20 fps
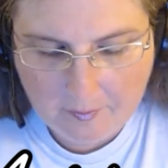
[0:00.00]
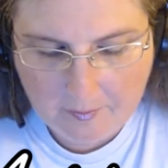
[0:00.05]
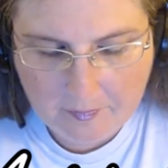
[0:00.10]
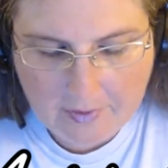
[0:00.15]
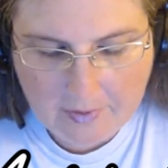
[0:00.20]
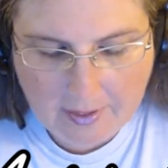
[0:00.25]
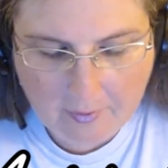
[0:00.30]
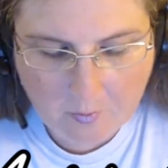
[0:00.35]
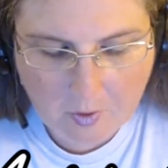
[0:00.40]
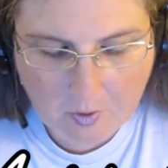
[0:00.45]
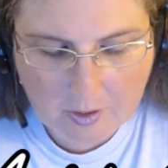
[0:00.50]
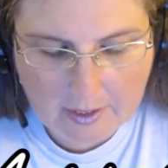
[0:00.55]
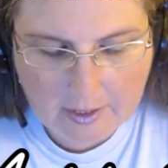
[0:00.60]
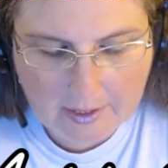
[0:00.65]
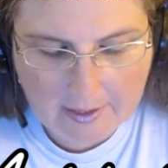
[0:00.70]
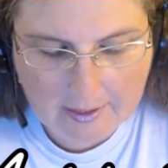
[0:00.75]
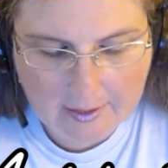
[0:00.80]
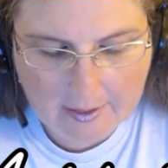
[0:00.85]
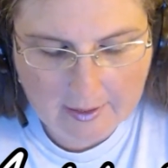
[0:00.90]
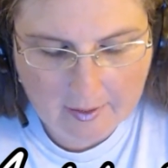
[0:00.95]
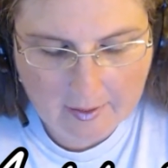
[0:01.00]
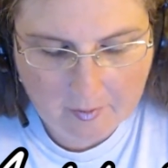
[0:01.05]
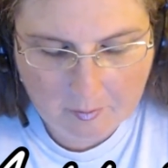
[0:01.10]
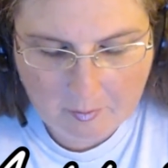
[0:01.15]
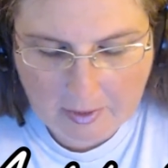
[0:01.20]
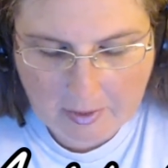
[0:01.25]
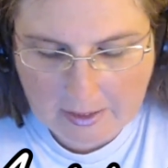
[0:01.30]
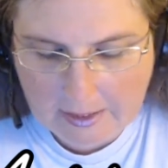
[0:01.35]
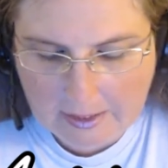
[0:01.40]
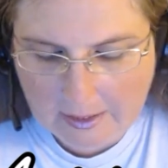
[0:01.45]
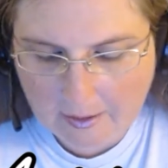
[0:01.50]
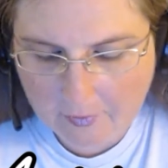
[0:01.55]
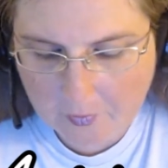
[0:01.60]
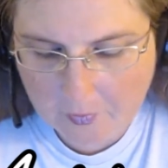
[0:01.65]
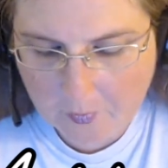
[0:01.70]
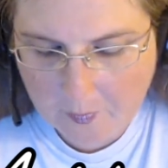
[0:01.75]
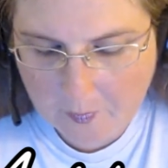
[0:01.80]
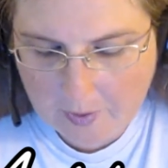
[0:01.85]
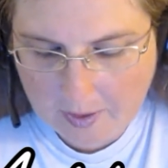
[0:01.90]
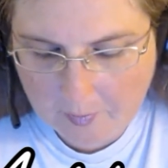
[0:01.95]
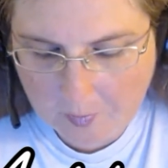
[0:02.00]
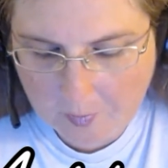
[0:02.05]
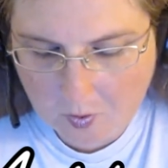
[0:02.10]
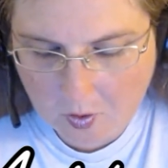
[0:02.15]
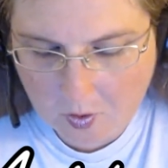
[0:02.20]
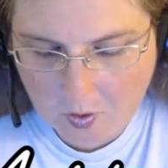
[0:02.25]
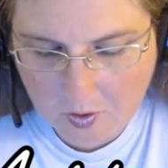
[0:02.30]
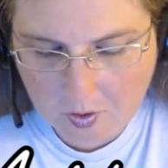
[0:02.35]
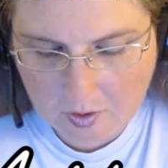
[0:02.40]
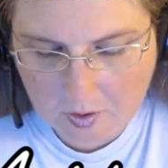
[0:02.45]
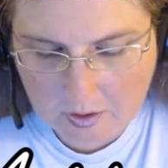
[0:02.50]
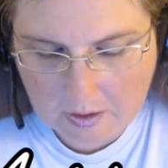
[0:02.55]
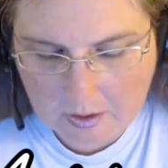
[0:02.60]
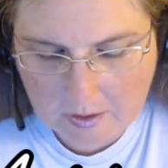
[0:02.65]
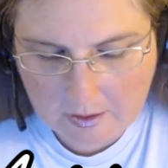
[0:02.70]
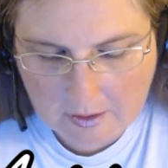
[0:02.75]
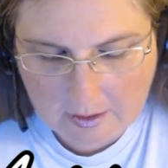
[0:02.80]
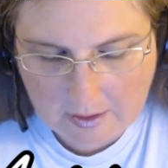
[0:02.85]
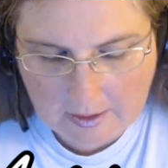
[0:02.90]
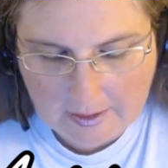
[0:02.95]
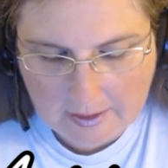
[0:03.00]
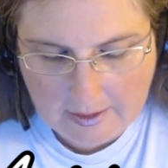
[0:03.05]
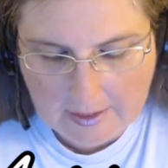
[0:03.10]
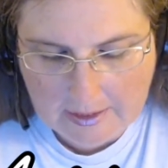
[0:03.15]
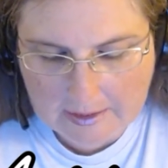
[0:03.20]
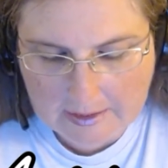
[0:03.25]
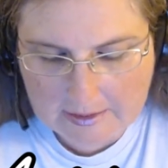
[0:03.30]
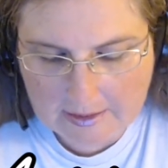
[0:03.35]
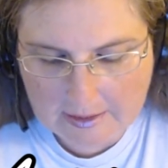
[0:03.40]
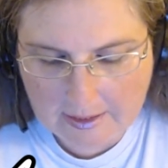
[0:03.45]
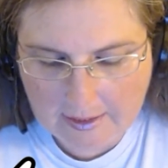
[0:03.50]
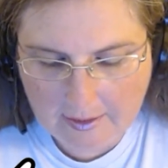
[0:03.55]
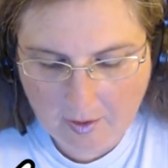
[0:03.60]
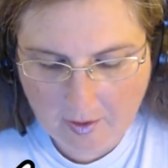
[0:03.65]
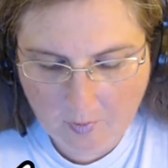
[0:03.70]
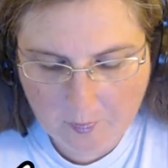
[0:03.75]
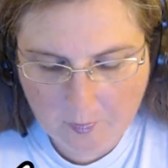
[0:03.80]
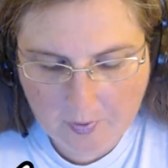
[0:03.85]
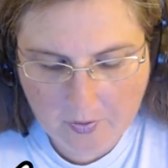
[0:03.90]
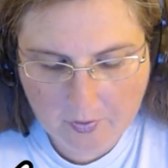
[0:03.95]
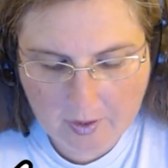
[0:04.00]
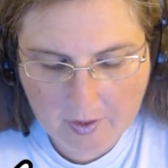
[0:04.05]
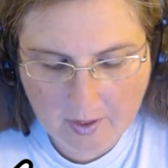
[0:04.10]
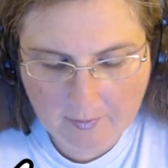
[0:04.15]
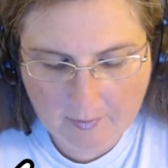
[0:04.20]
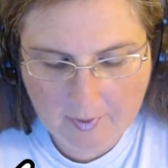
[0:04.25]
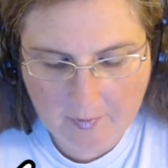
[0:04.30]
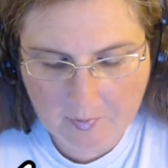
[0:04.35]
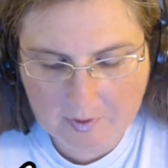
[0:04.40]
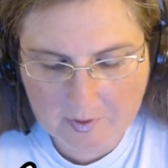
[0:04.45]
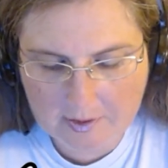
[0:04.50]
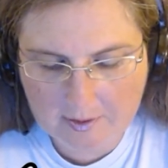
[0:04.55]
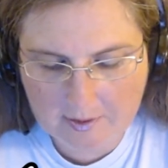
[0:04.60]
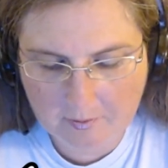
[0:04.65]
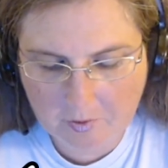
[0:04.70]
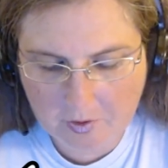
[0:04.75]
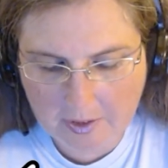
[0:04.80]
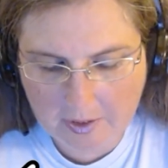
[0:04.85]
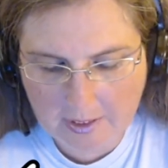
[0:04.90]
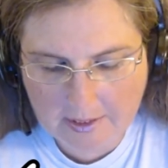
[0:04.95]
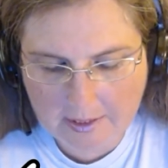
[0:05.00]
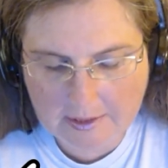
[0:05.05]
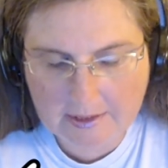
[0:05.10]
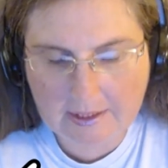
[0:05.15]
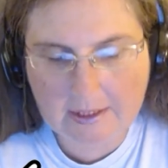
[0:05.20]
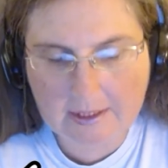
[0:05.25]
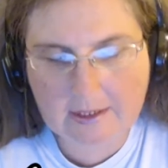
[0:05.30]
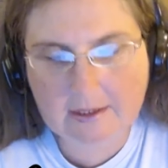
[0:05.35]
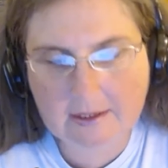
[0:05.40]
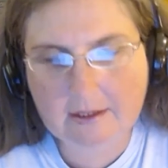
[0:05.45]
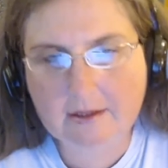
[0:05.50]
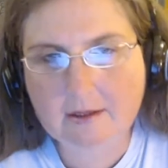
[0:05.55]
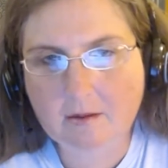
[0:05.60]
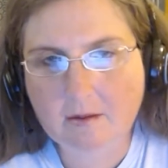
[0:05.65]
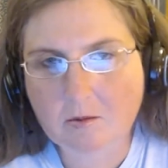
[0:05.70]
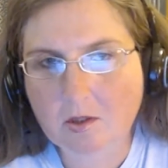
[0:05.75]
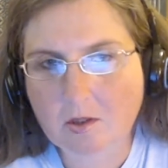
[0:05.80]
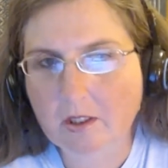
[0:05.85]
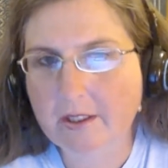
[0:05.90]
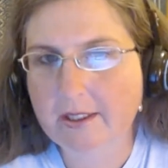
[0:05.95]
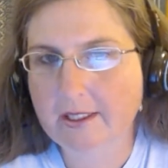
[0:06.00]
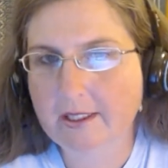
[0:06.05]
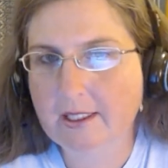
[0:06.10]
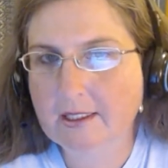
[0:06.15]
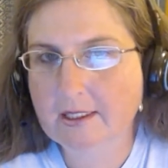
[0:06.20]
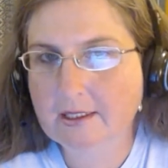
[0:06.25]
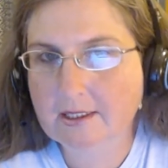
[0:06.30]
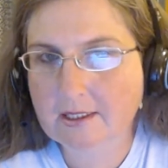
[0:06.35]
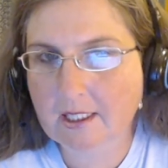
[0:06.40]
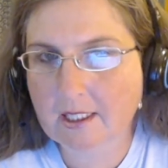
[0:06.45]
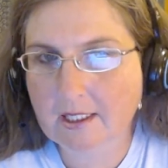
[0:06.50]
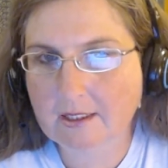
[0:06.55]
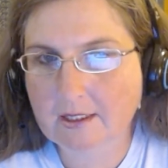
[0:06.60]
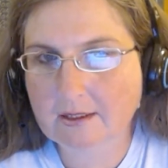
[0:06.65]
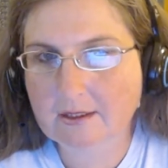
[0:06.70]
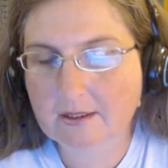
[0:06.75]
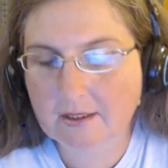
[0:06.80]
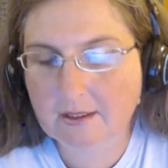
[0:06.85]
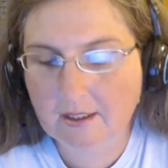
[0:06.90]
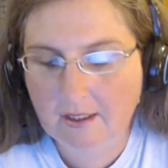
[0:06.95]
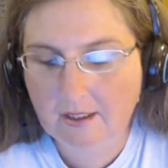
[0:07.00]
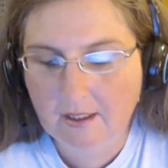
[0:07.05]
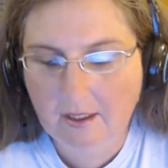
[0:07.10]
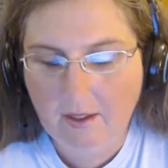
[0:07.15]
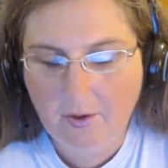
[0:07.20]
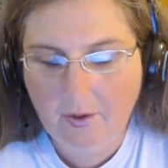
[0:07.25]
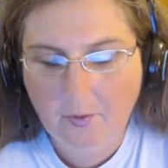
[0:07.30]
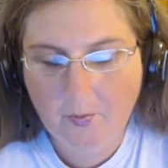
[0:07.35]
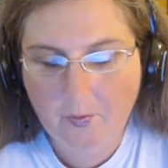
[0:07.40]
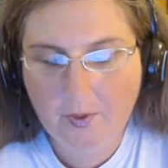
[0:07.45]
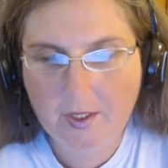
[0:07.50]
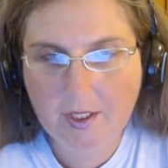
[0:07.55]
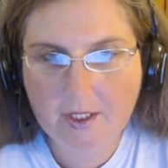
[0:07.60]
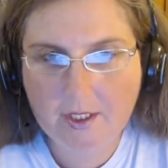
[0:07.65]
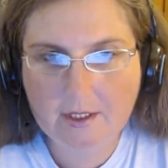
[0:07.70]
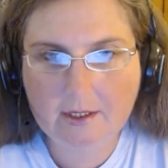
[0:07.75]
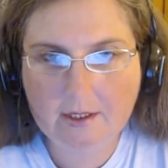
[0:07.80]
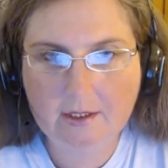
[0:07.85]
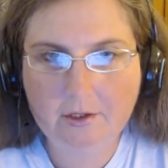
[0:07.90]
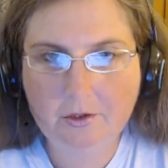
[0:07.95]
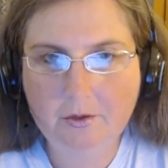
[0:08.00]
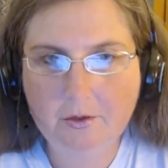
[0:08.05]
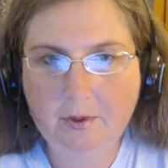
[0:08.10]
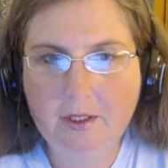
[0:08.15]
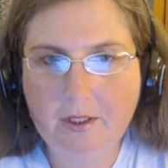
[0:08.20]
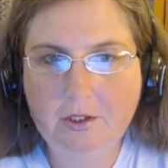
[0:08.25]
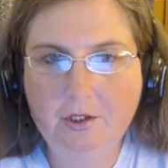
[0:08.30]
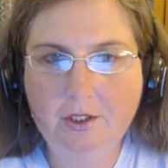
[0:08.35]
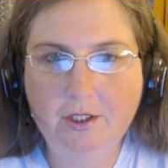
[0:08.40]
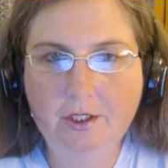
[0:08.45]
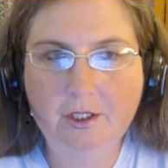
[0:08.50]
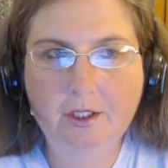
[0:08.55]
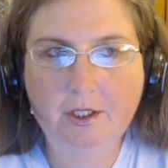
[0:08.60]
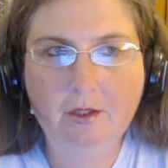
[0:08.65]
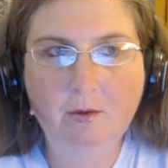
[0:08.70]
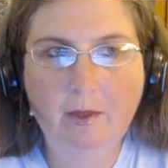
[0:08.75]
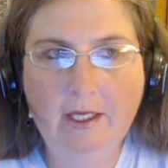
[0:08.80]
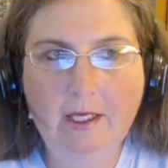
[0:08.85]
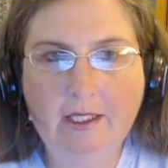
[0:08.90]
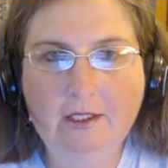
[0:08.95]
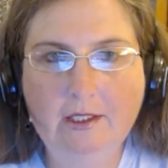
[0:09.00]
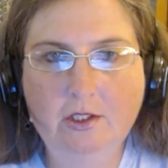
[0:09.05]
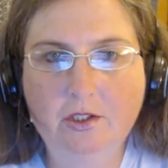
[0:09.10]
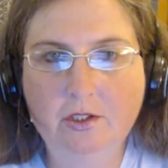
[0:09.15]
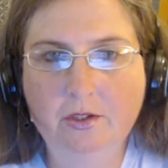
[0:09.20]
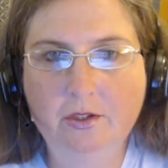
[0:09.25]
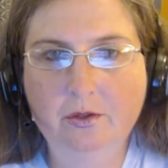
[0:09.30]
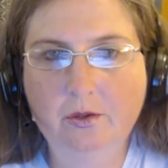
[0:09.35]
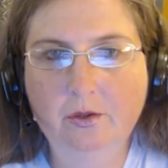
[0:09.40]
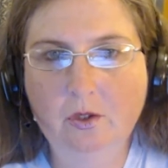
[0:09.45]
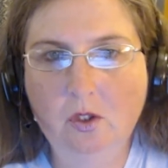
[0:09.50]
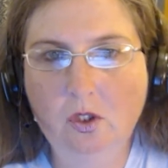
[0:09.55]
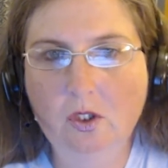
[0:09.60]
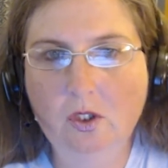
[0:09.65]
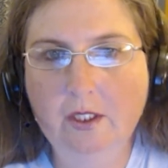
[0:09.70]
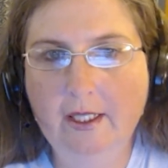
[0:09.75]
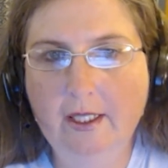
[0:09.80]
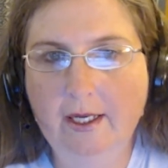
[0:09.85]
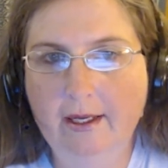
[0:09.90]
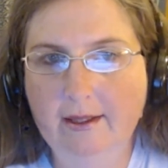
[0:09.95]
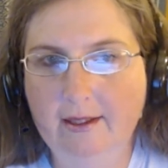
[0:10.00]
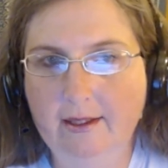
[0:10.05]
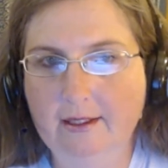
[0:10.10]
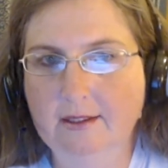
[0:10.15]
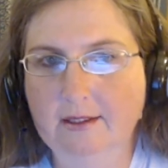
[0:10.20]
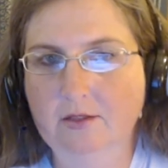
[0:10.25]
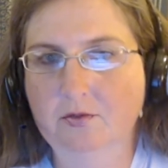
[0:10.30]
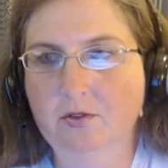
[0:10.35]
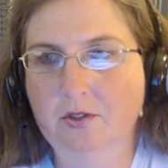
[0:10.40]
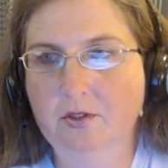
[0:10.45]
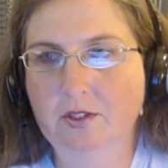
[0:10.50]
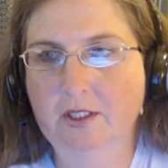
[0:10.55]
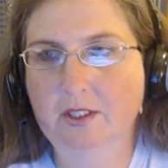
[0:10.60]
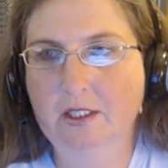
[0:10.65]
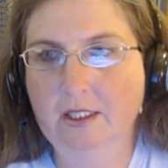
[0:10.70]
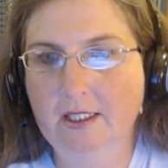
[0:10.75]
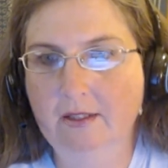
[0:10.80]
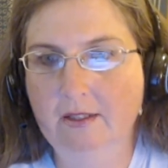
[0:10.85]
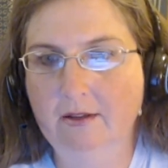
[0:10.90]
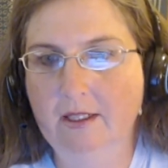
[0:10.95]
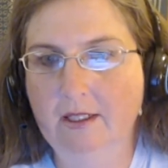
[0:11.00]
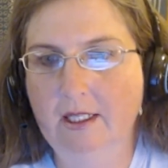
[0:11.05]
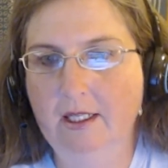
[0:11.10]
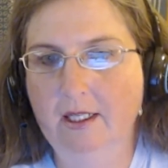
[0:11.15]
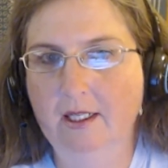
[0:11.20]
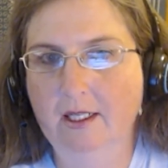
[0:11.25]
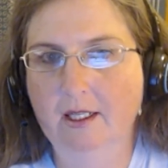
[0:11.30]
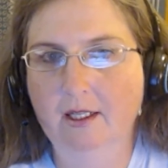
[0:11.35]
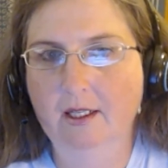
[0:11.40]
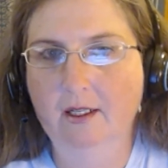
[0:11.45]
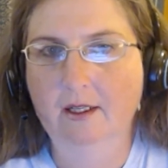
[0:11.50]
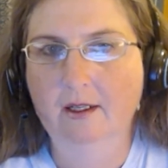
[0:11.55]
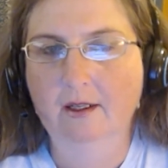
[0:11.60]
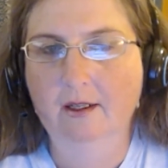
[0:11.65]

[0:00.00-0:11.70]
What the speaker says: networking, meeting other people is going to help you come up with some good ideas and some good insights with this situation, good ways to look at this for clarity,